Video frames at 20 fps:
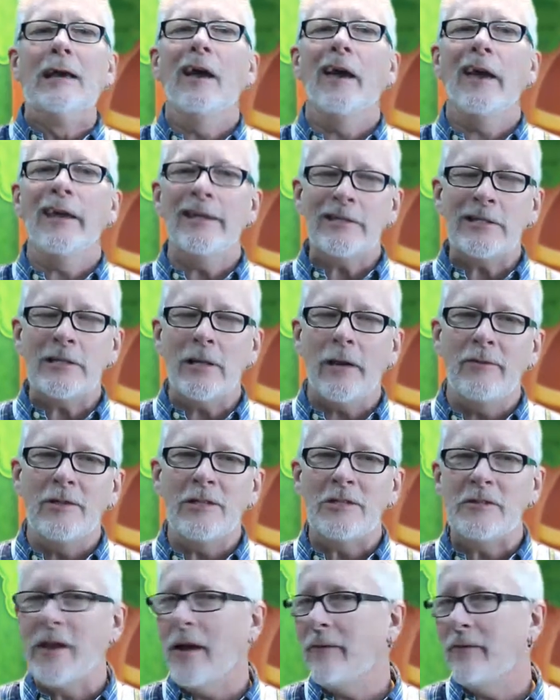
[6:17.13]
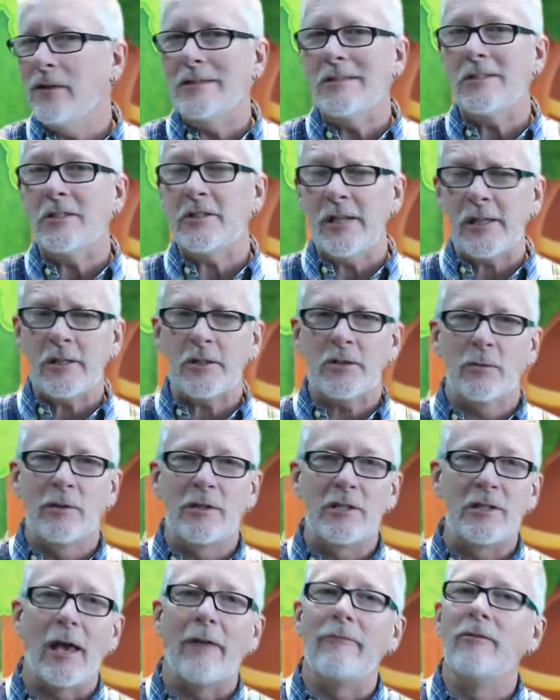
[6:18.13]

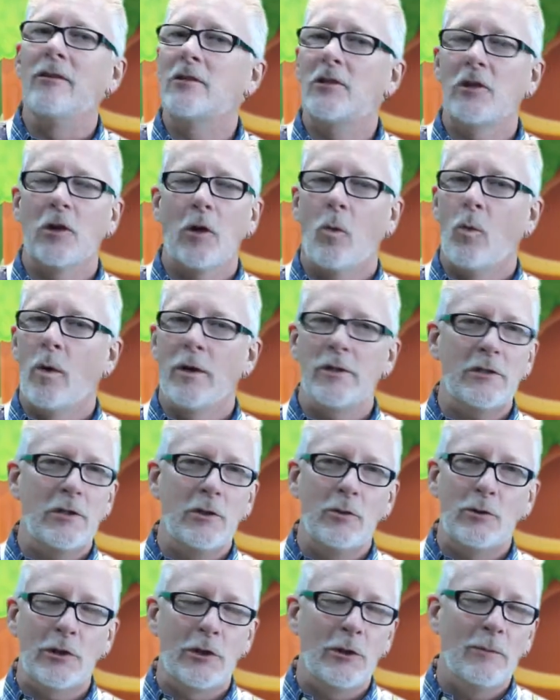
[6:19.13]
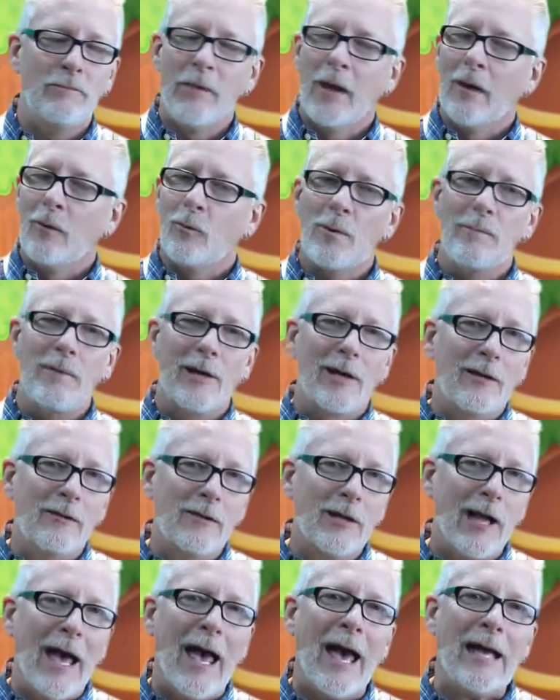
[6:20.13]
877-637-0122. We'd be
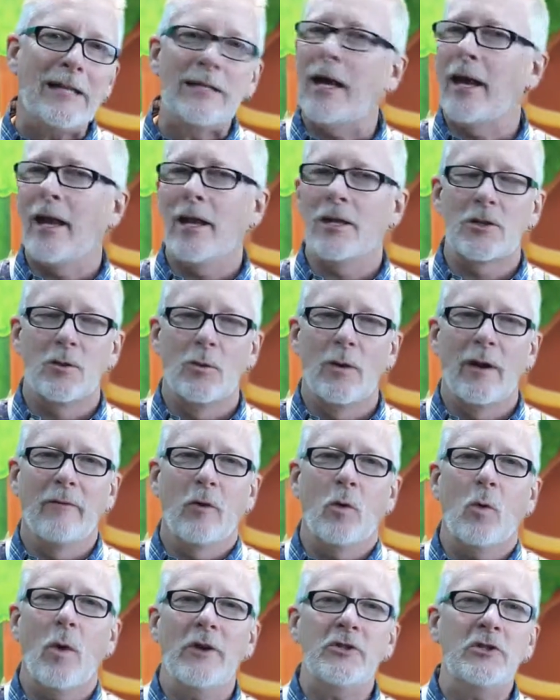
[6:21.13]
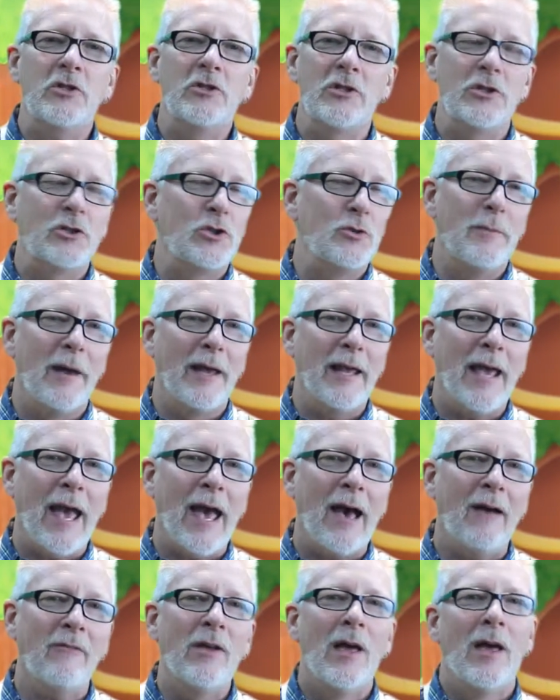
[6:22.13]
glad to answer whatever questions that you may
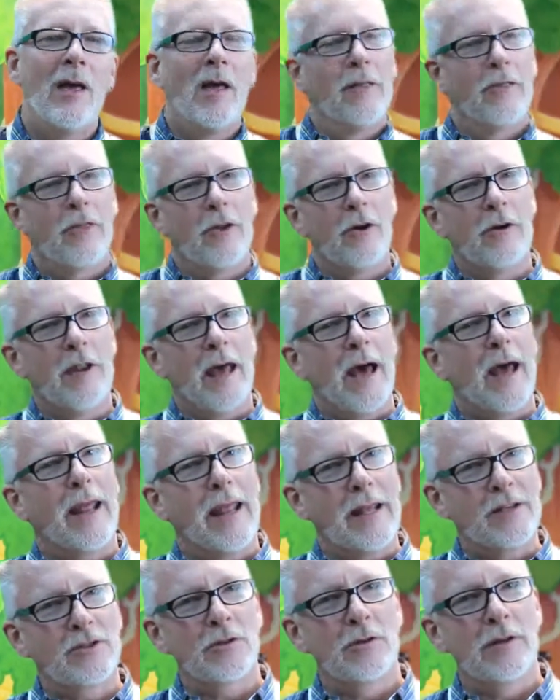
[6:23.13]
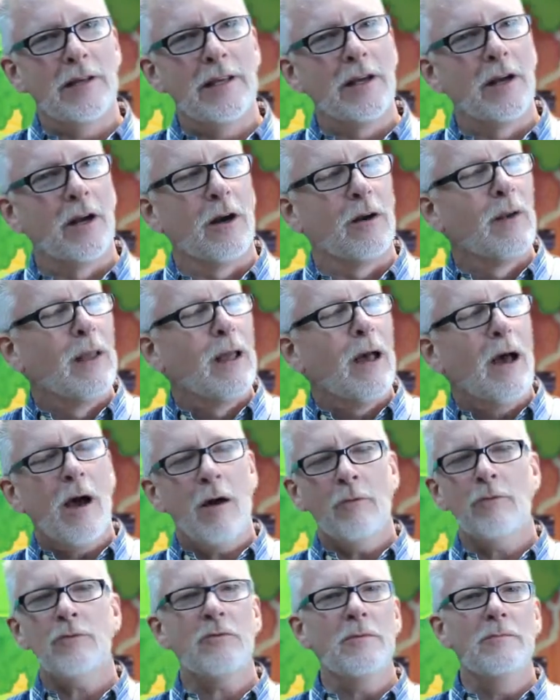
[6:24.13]
have that are not answered here.
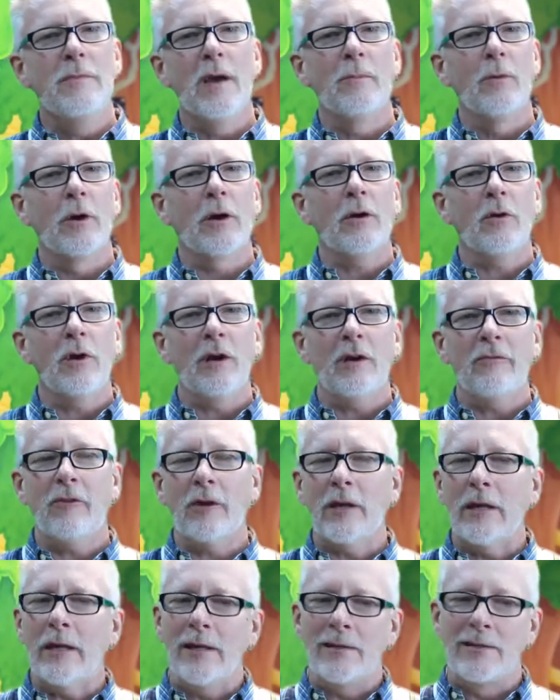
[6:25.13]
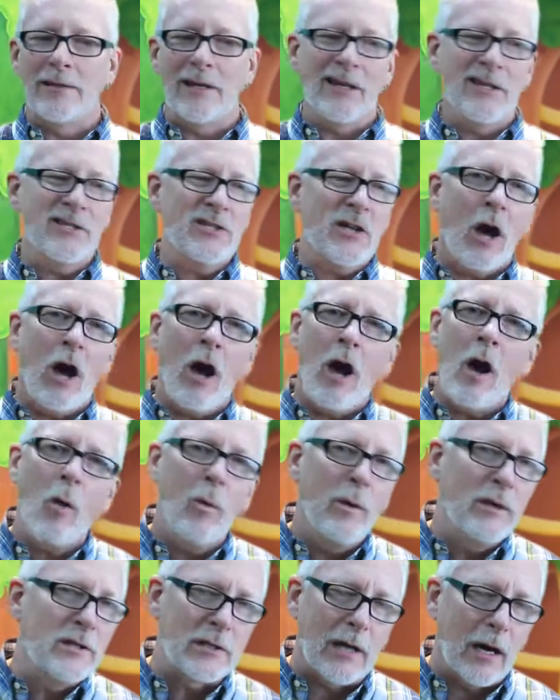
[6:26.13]
Always remember, at Creative for Kids, it is
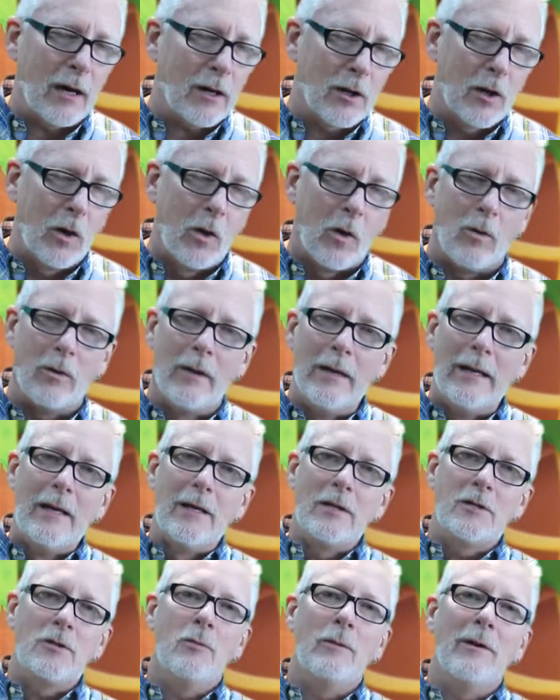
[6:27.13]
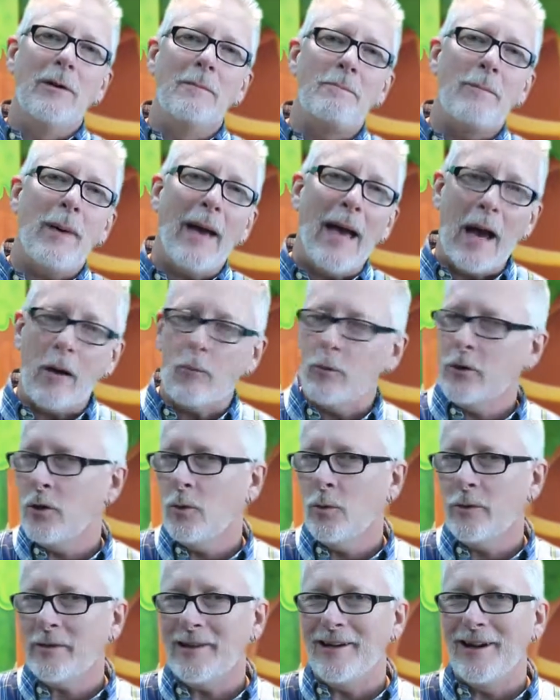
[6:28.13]
always our goal to empower
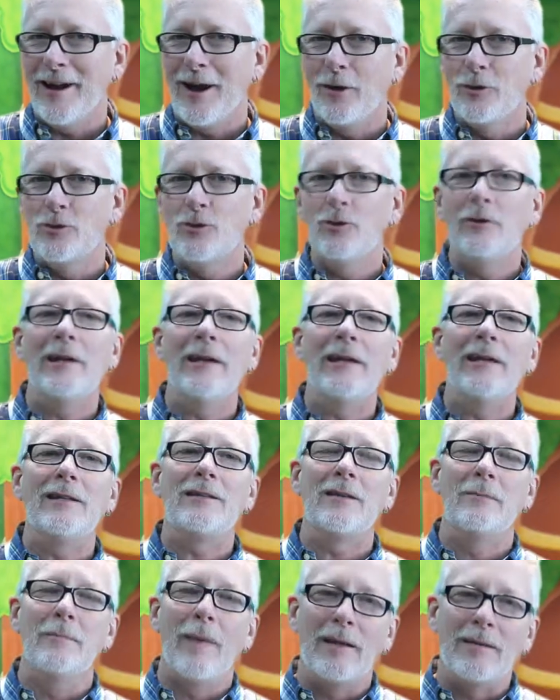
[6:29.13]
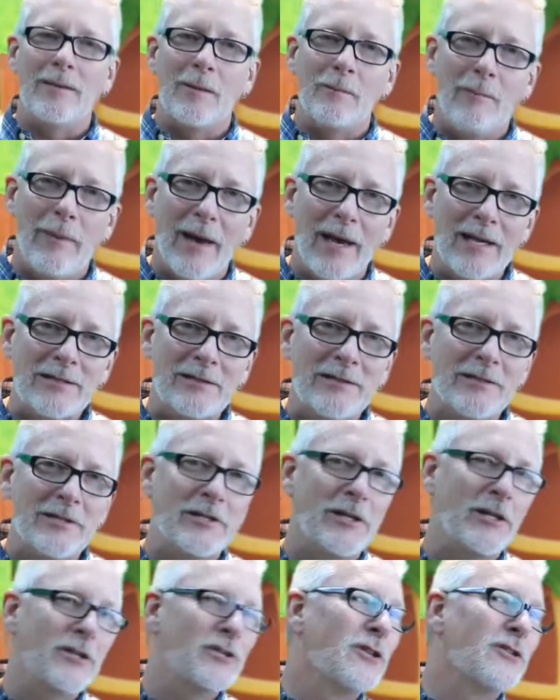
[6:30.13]
you with the knowledge you need to make the best
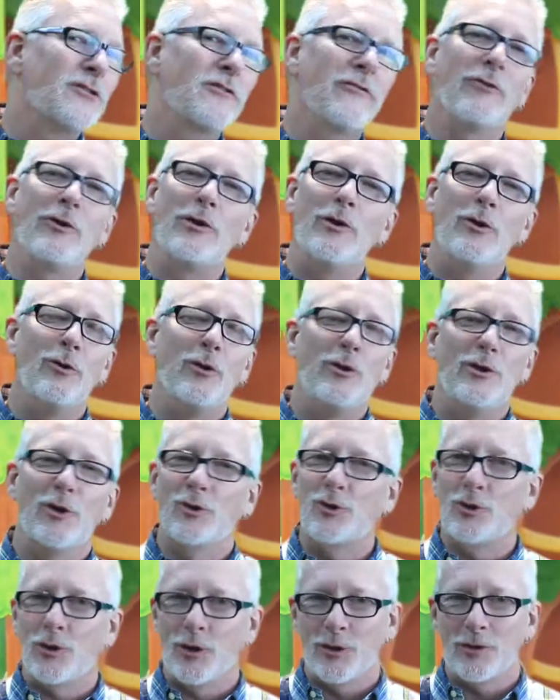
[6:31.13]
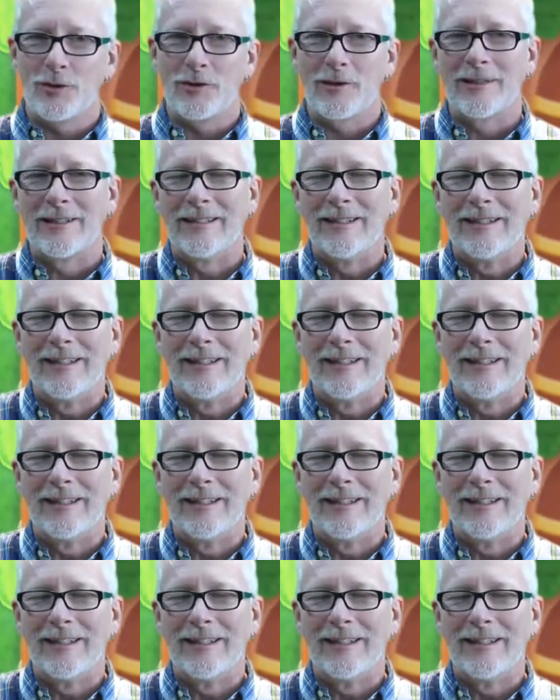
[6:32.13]
decisions for you and your church.